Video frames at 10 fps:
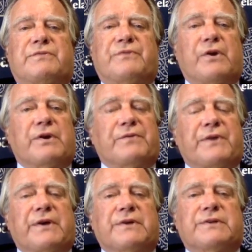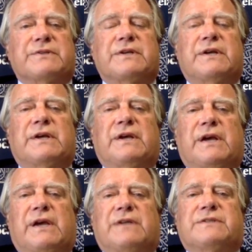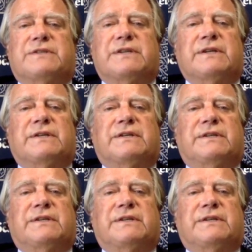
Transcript: of Foreign Affairs, as did